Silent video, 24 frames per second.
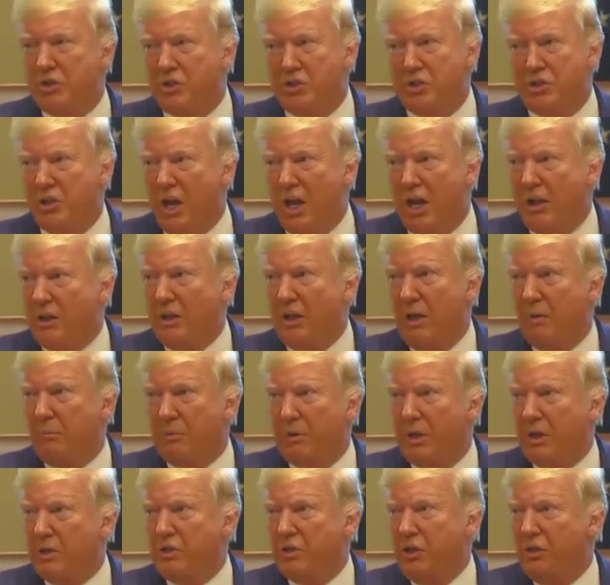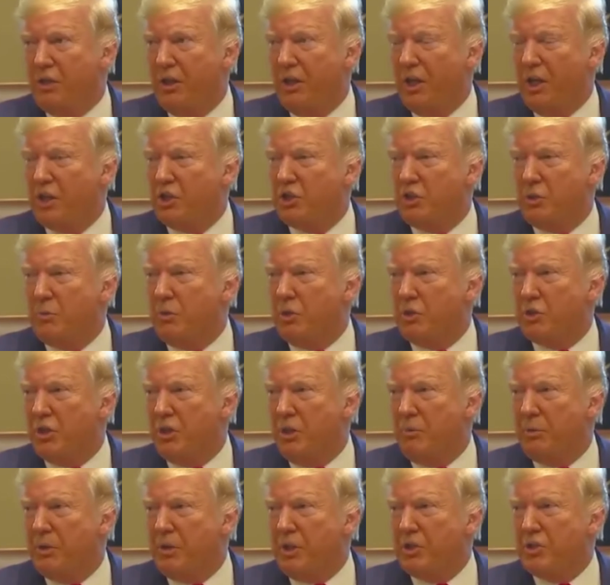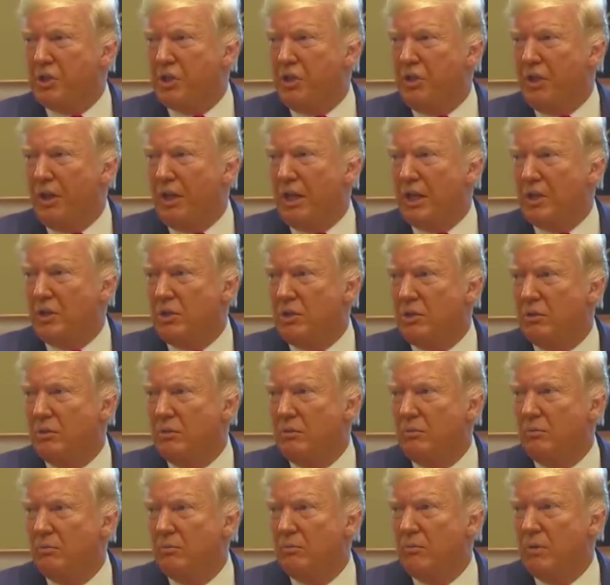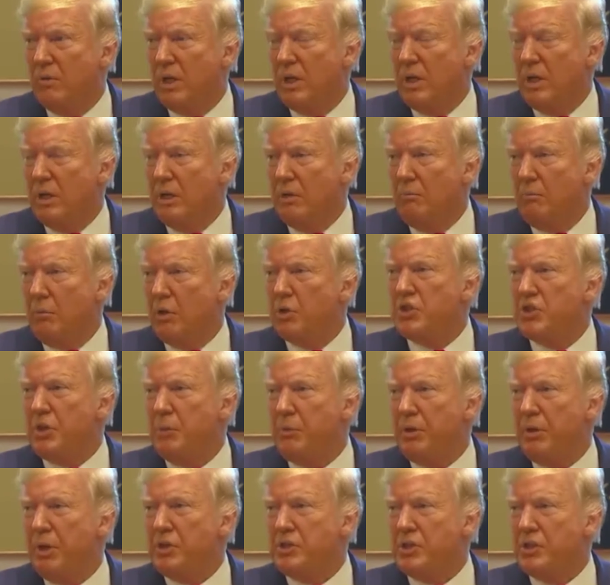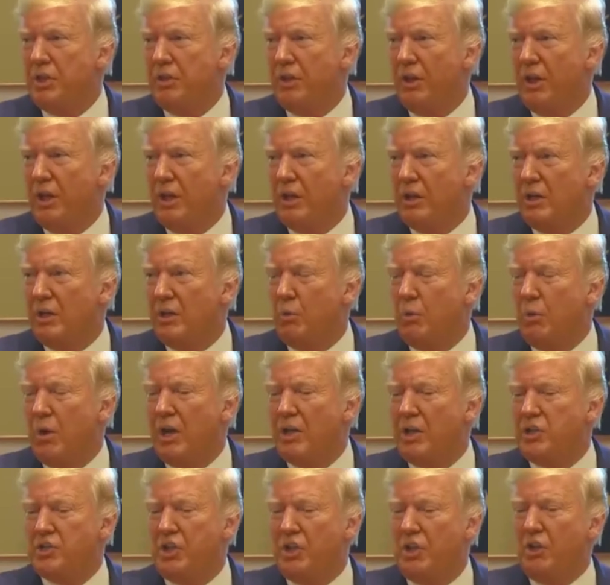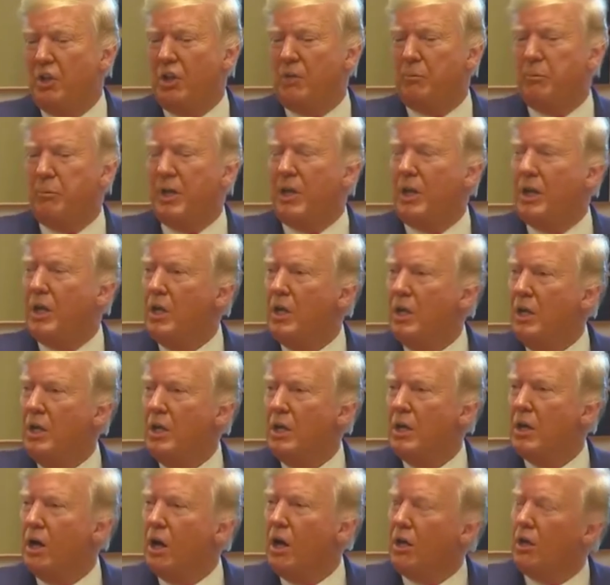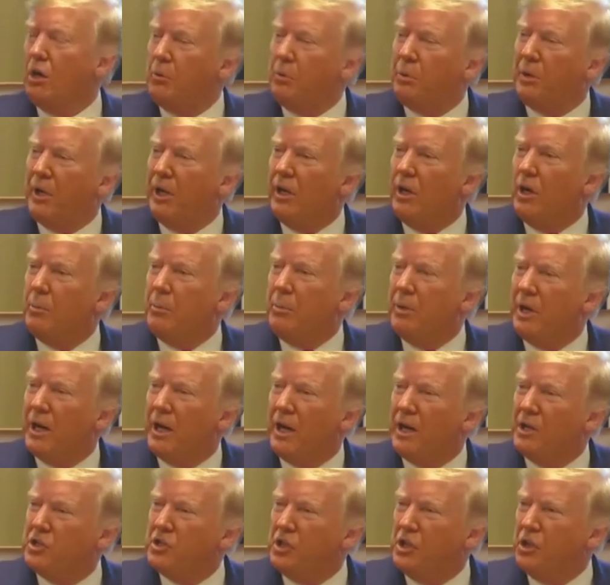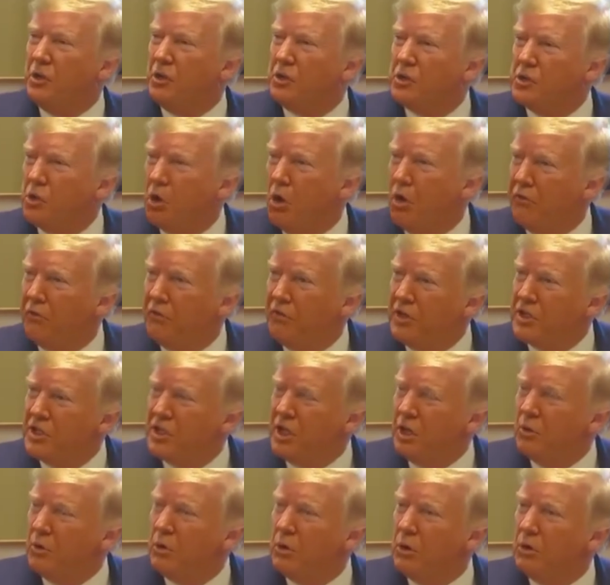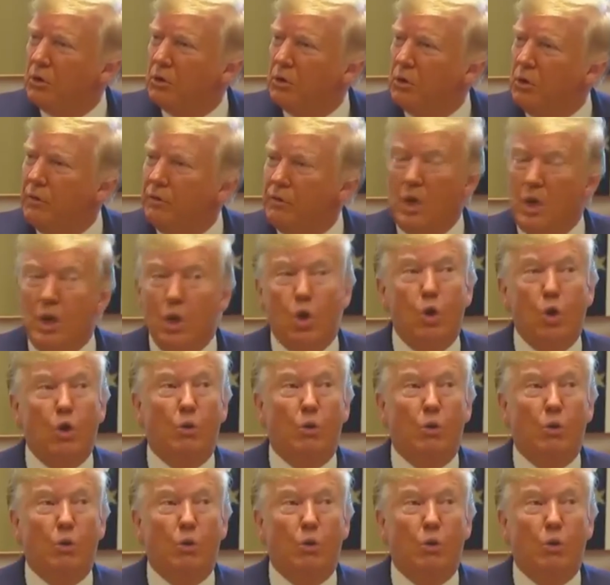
It's not a pleasant thing. It's the most unpleasant thing I do. Most unpleasant thing I do when I see that big cargo plane open and I see those coffins get rolled off.